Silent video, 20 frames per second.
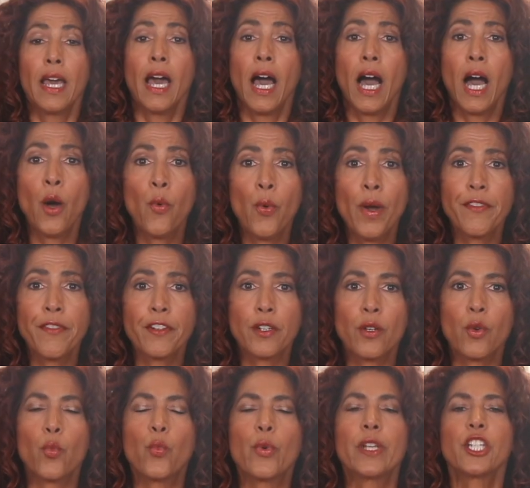
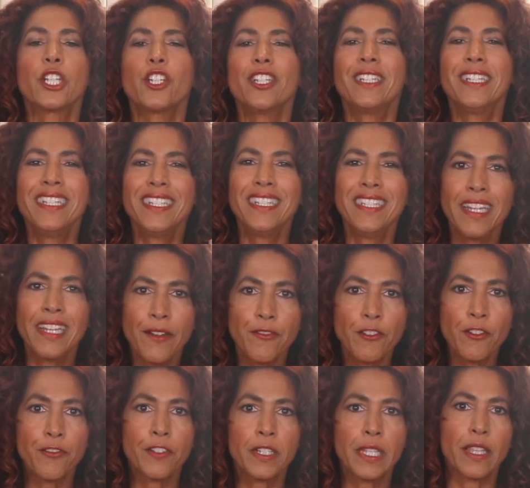However, we should
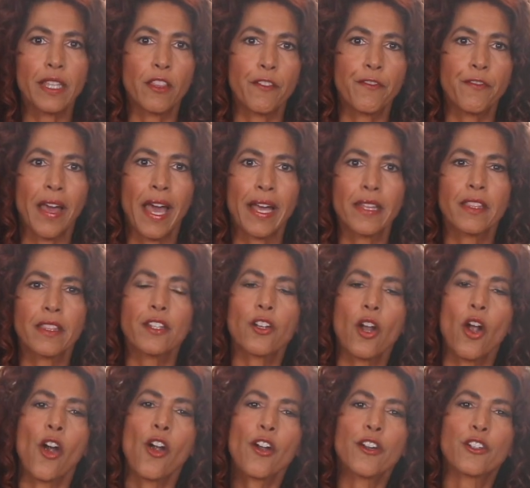never forget the fact
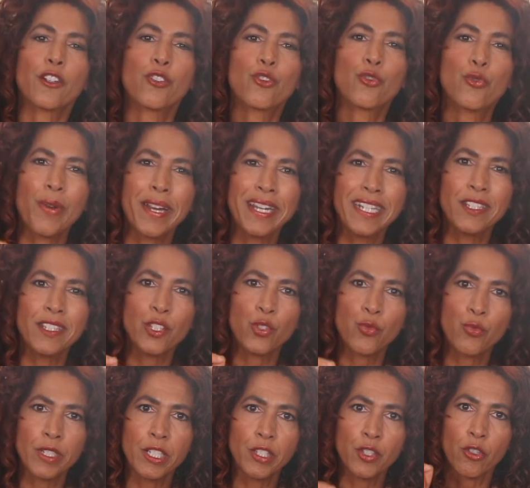that our
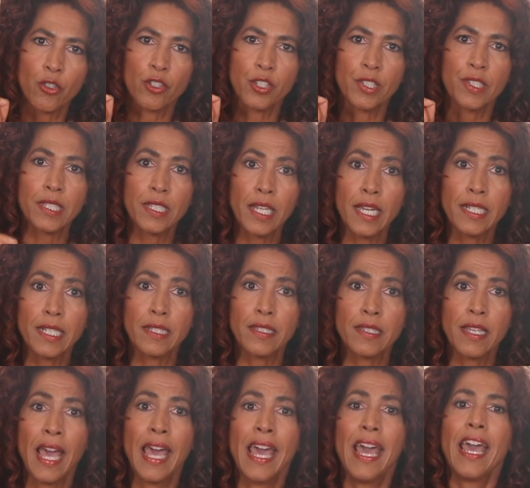greatest research
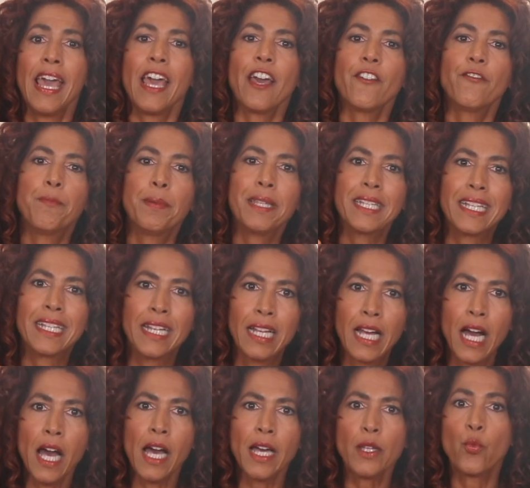studies have
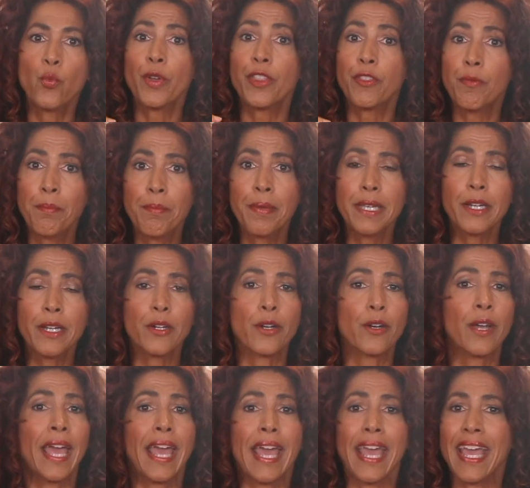begun with
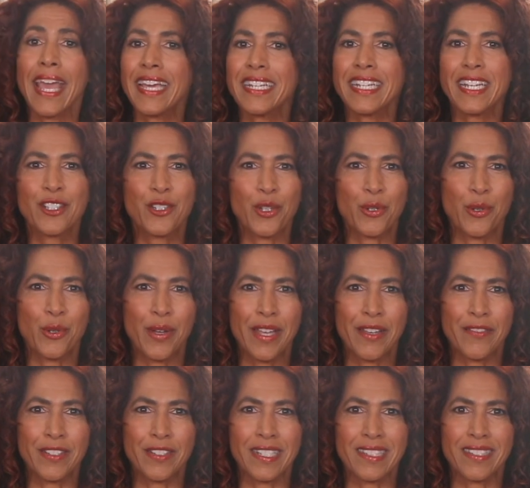mere anecdotal
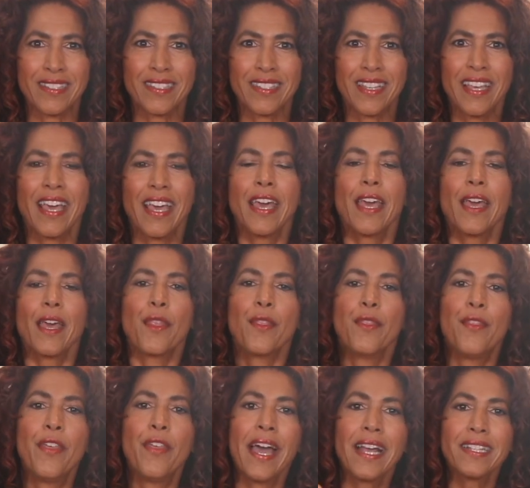evidence.
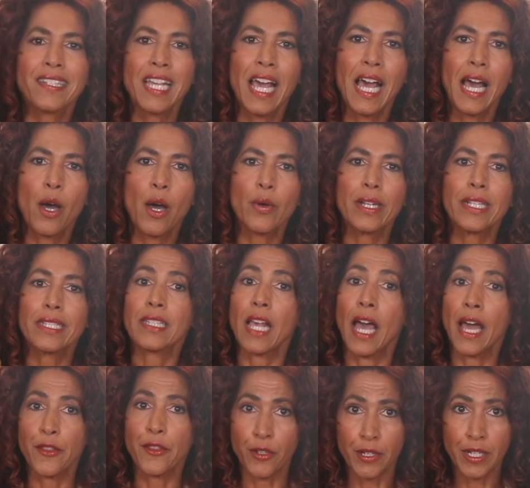That's how it's
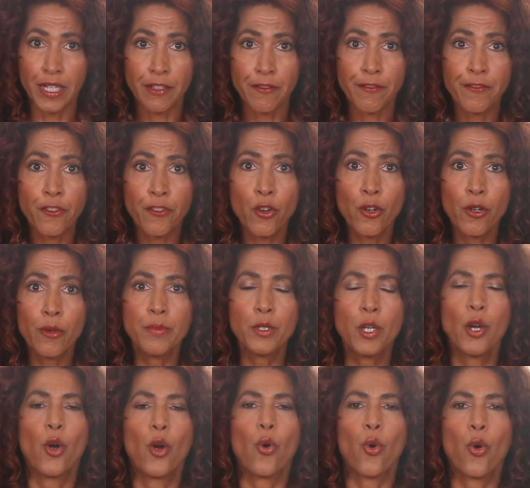either confirmed
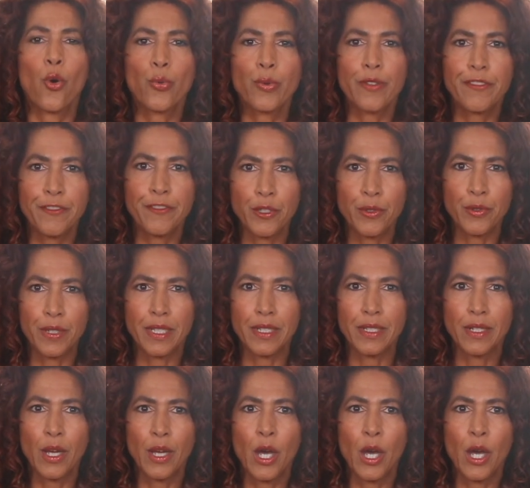or refuted.